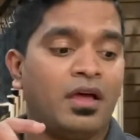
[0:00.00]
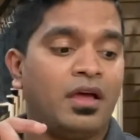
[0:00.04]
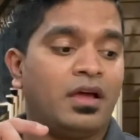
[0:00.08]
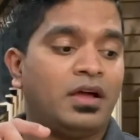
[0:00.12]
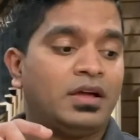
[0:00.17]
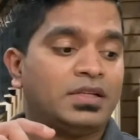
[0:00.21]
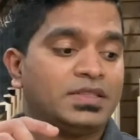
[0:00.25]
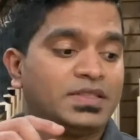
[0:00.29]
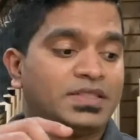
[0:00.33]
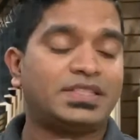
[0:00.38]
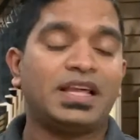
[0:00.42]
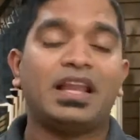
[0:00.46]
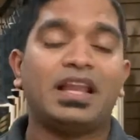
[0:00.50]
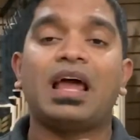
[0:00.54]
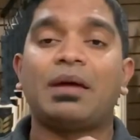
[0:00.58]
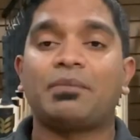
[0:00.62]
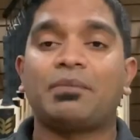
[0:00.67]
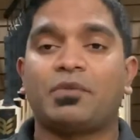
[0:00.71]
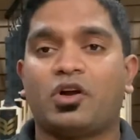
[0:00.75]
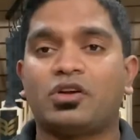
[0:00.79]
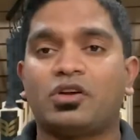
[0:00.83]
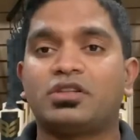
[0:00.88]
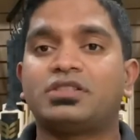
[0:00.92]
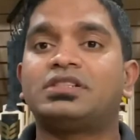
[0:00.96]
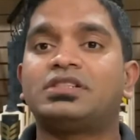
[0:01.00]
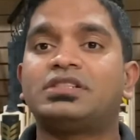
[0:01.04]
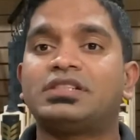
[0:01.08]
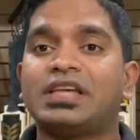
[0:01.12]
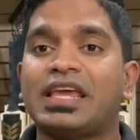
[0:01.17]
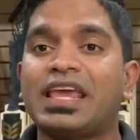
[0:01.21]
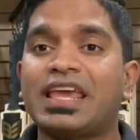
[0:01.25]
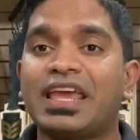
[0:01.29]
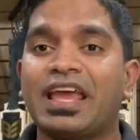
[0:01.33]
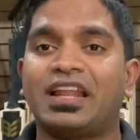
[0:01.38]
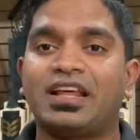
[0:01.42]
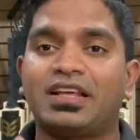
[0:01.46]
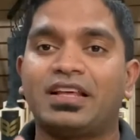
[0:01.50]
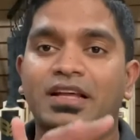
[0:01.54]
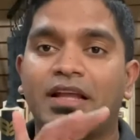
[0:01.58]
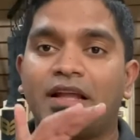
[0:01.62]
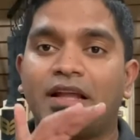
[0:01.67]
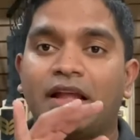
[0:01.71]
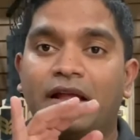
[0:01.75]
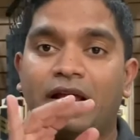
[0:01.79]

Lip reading: Still, I'm not seeing any